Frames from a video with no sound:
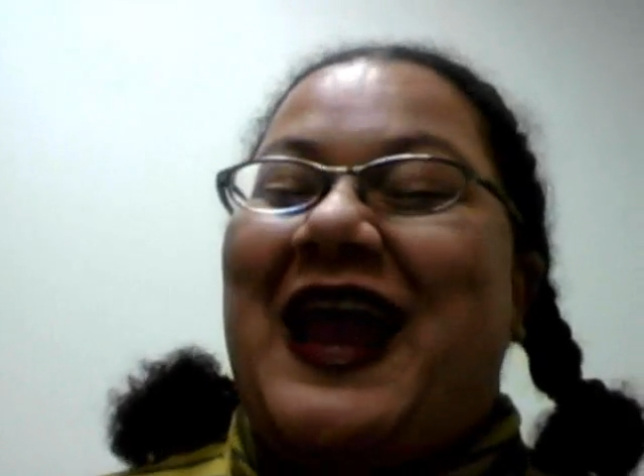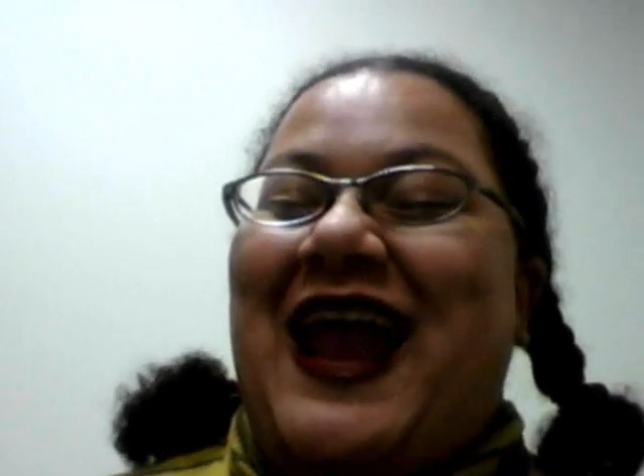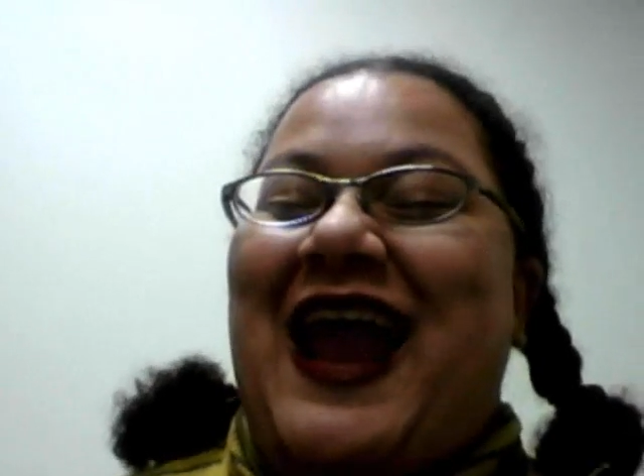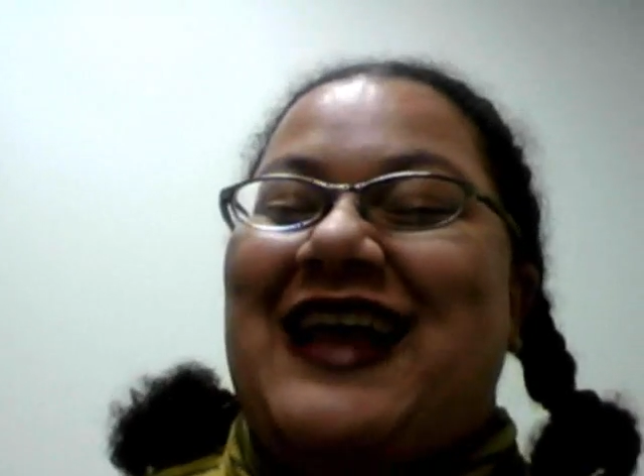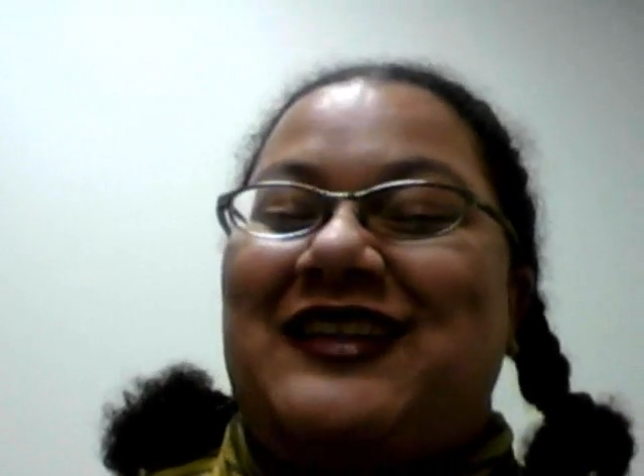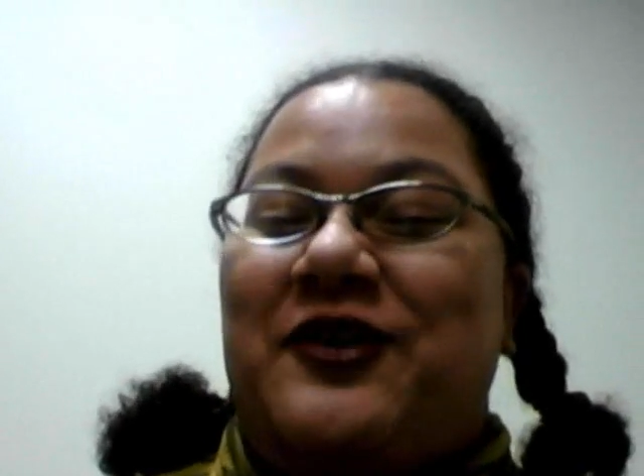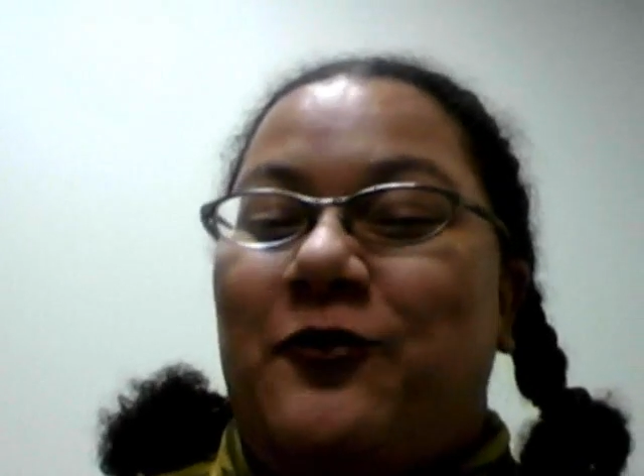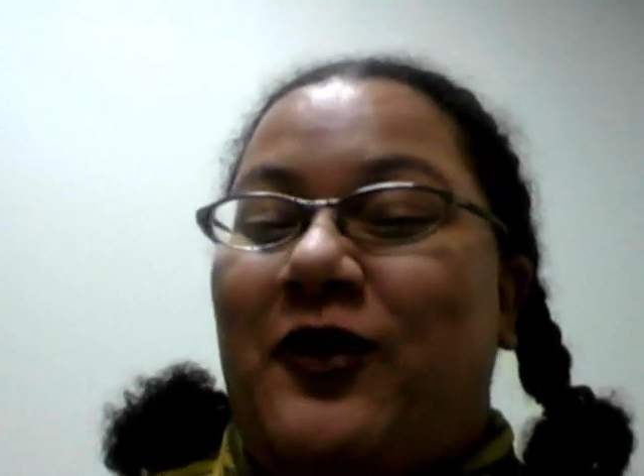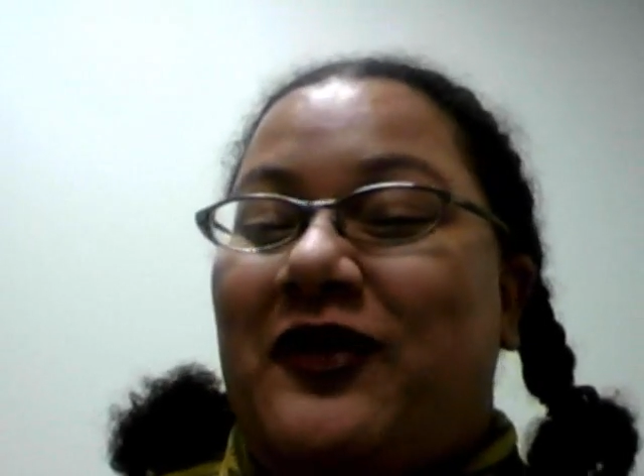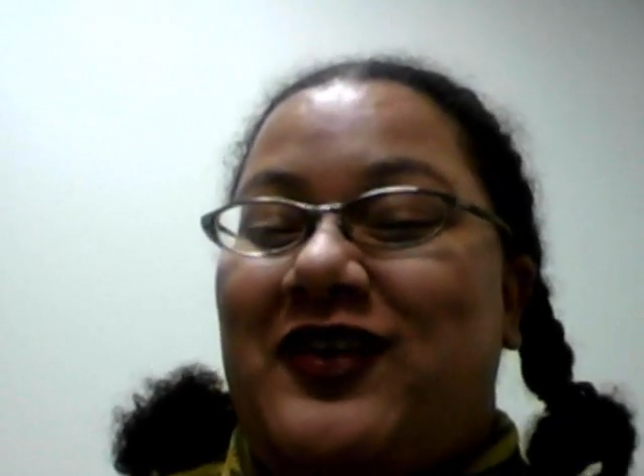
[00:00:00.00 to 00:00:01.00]
and you
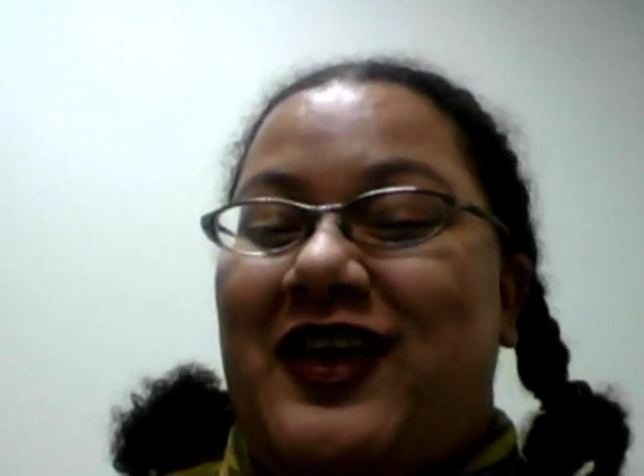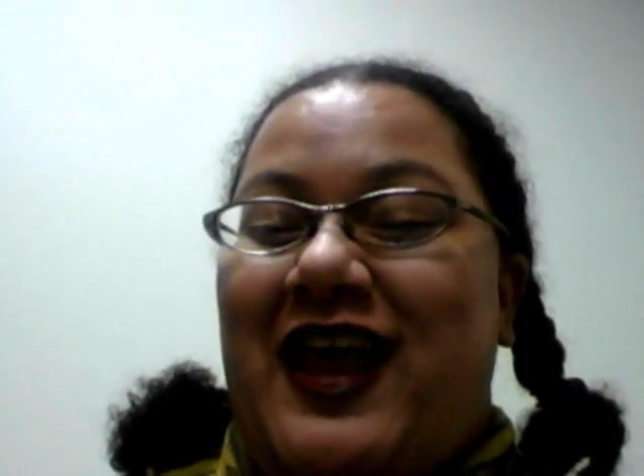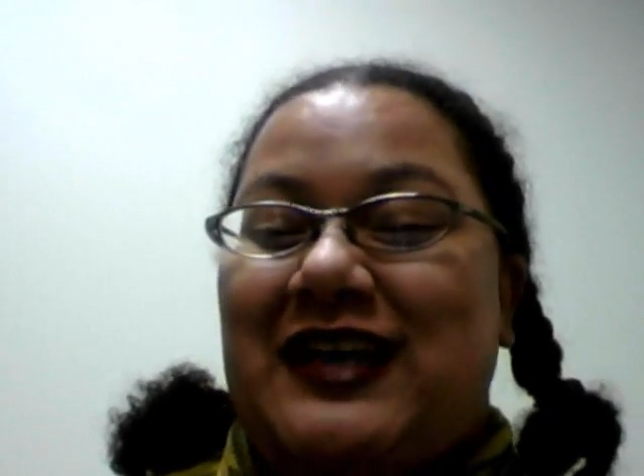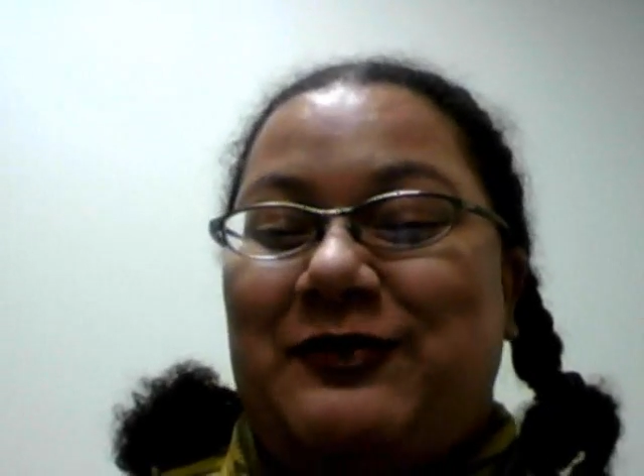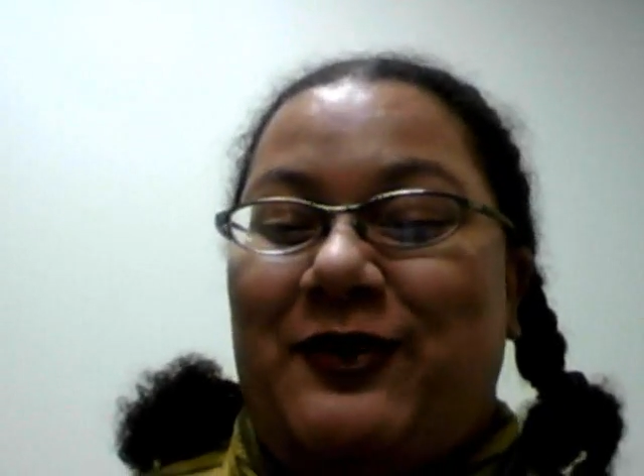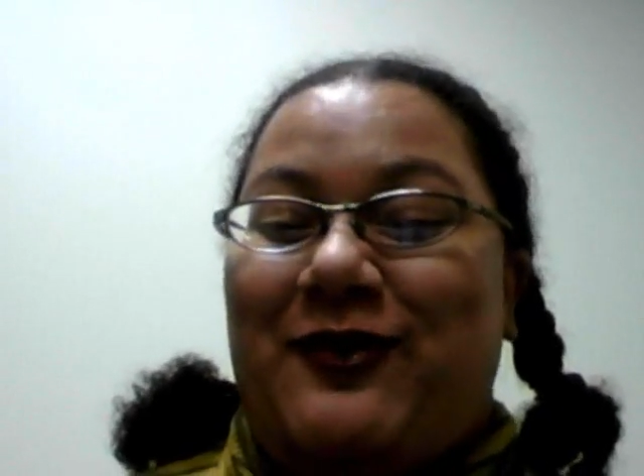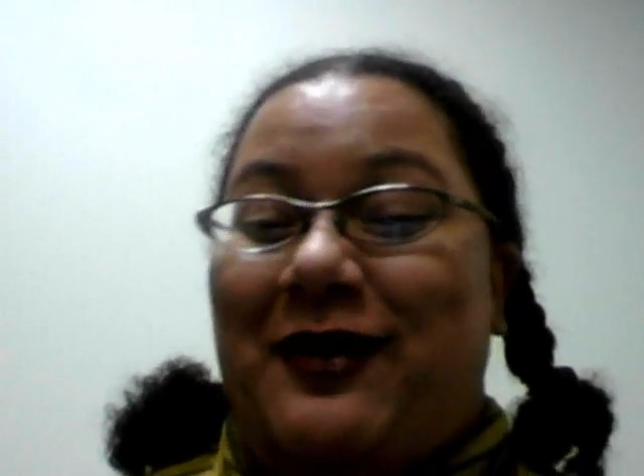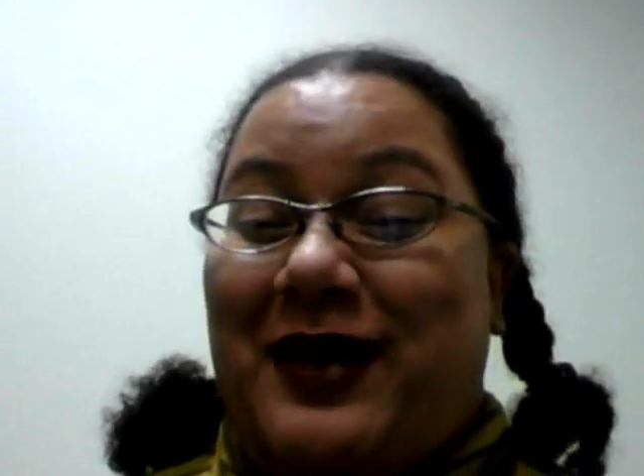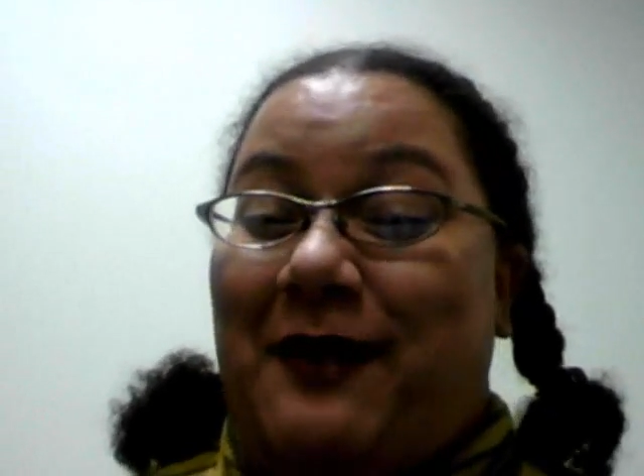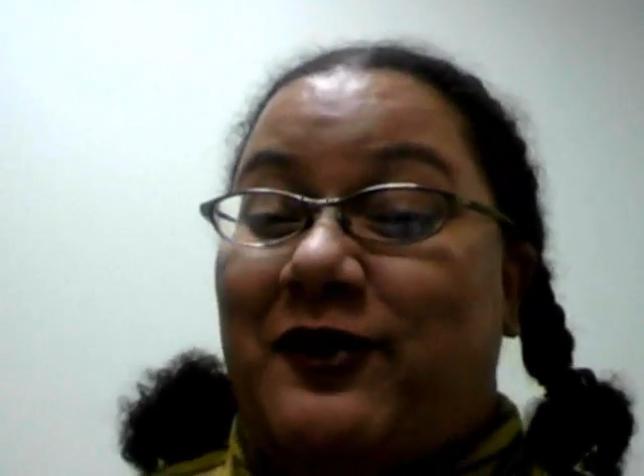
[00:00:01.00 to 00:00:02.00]
want the HP
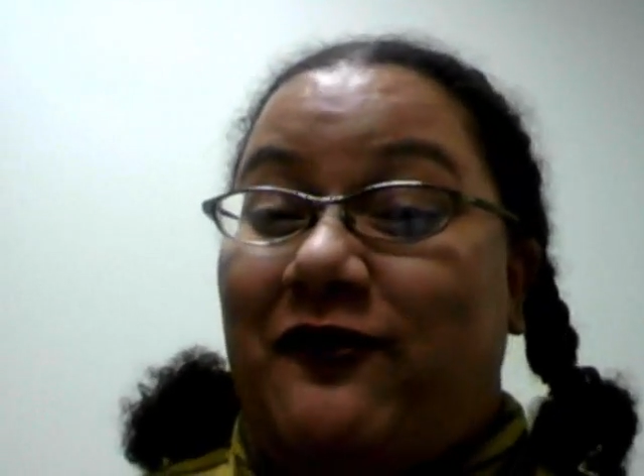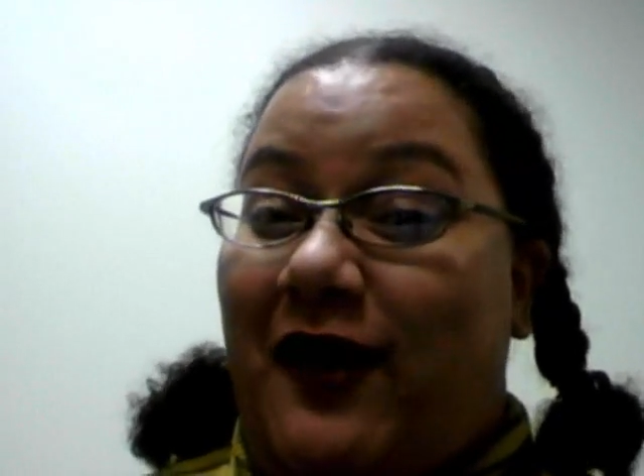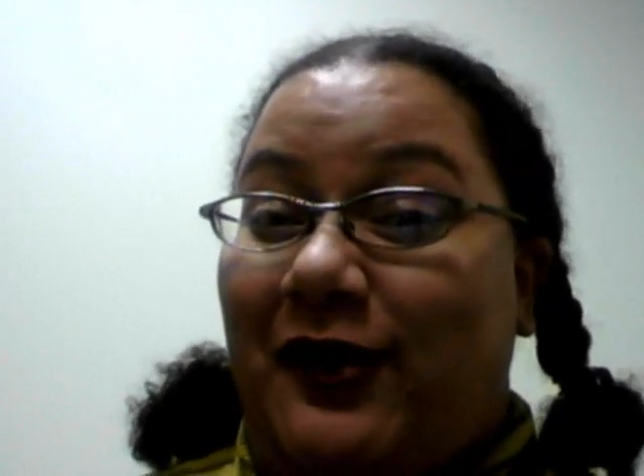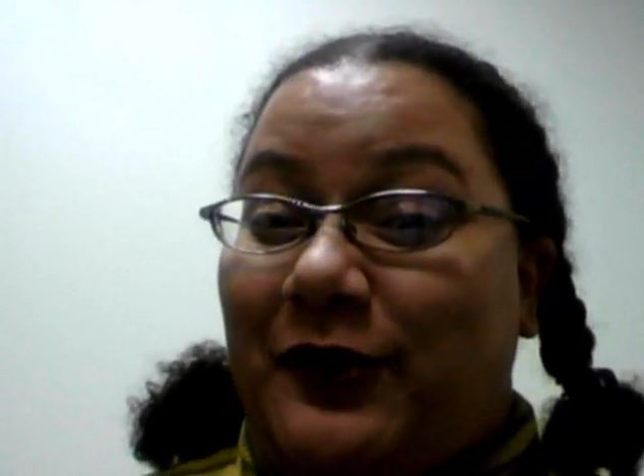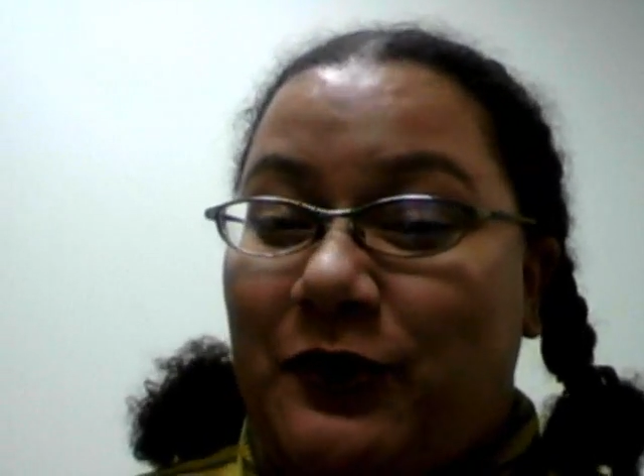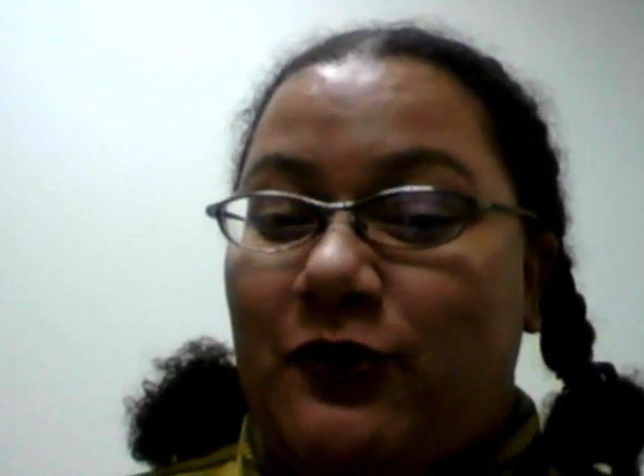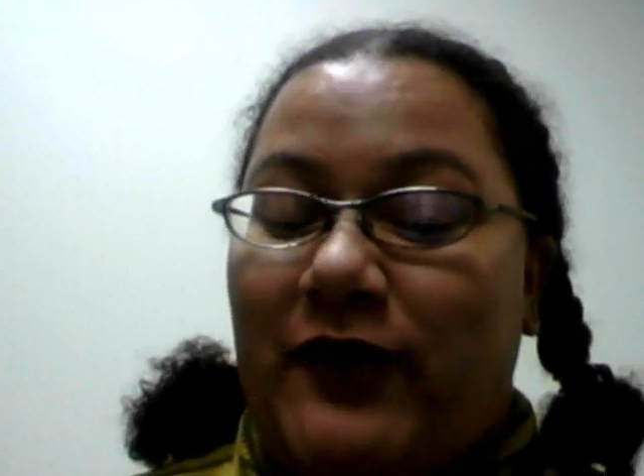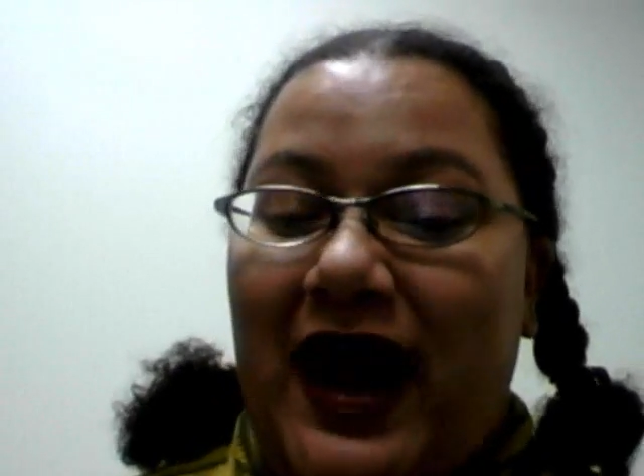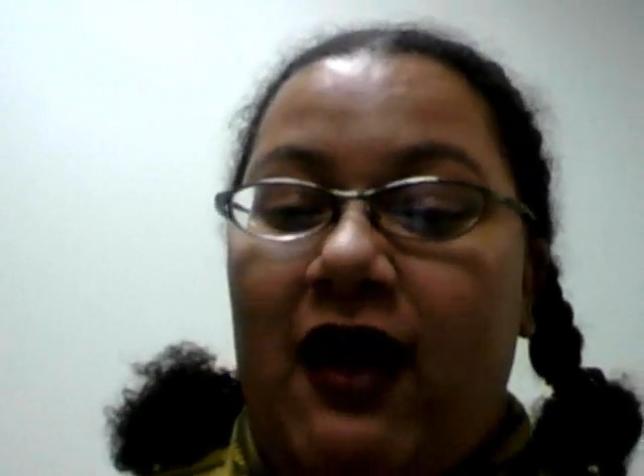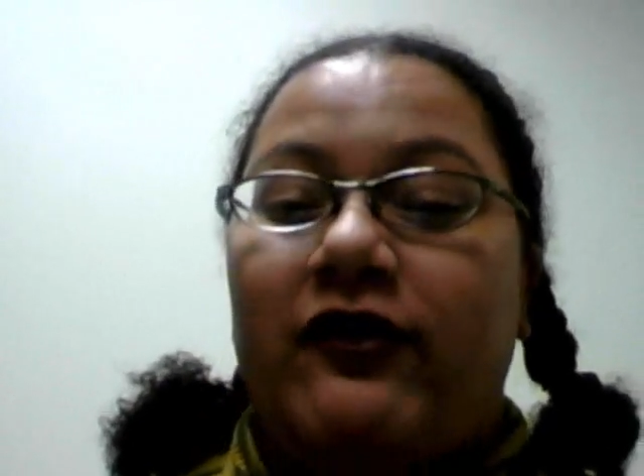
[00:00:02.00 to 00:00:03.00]
webcam to follow you
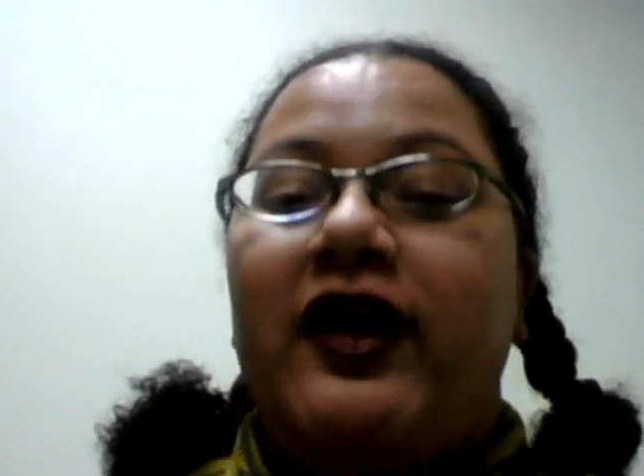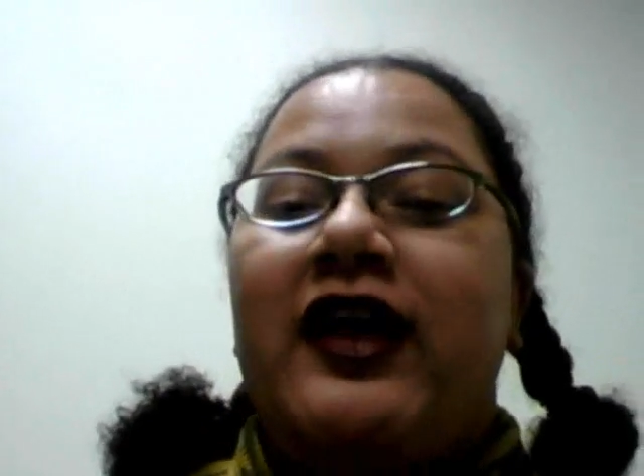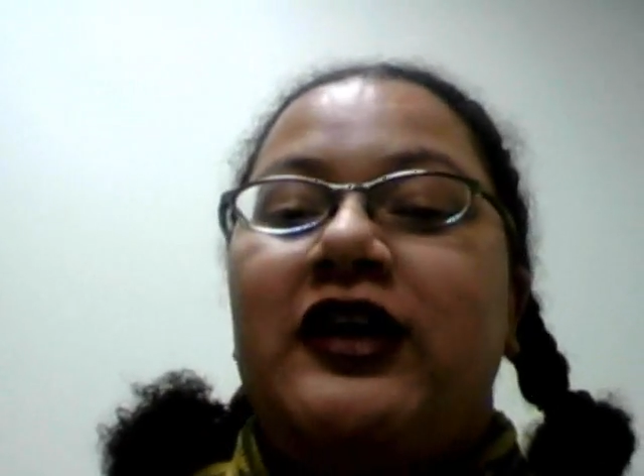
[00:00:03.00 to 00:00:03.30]
around,